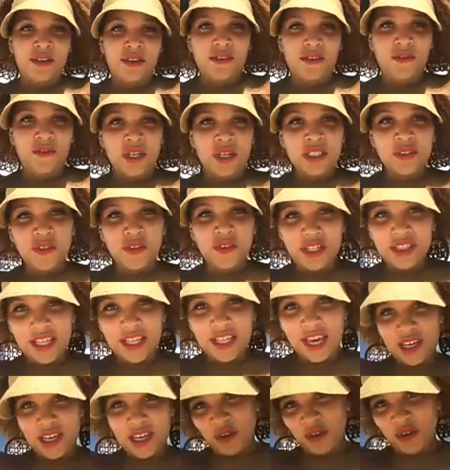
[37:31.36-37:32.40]
First of all,
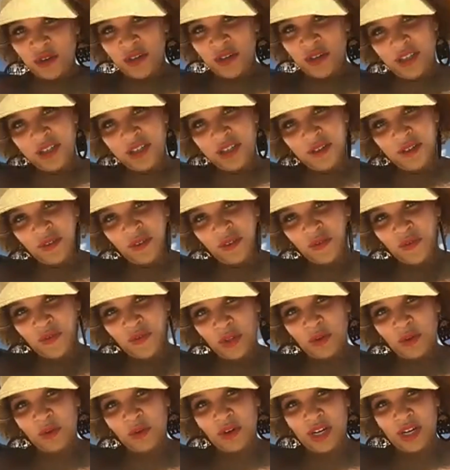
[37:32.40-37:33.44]
thank you
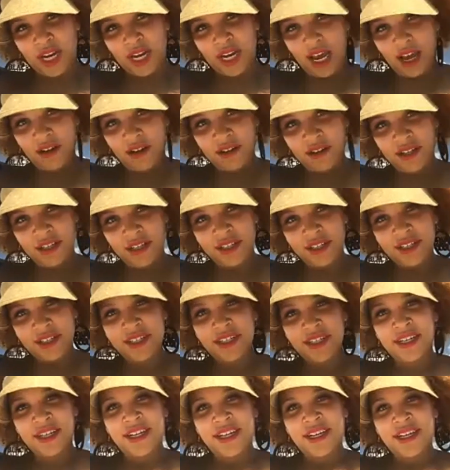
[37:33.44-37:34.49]
for the workout.
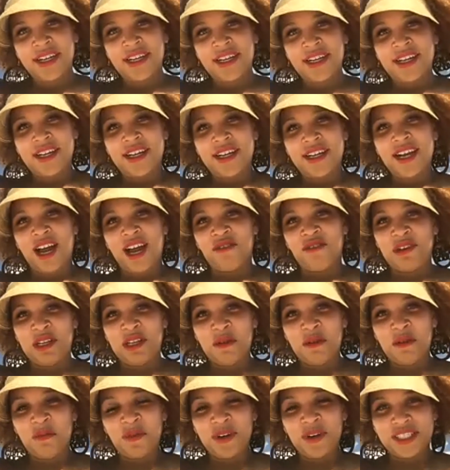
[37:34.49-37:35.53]
I
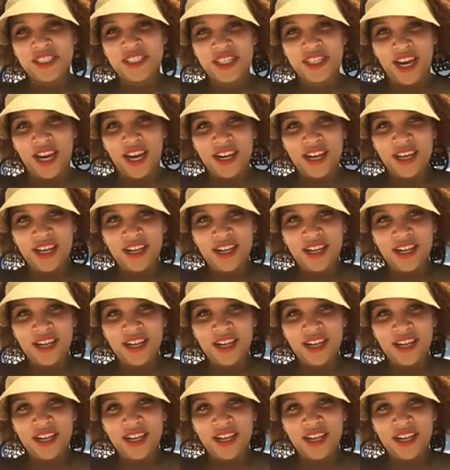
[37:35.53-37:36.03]
really appreciate it.